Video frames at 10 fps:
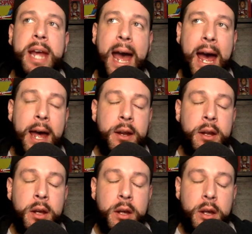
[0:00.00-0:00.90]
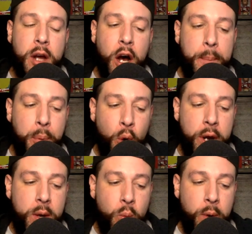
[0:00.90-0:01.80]
at a
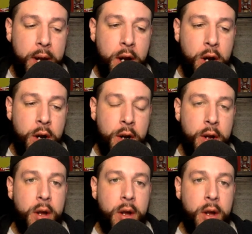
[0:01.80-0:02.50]
point where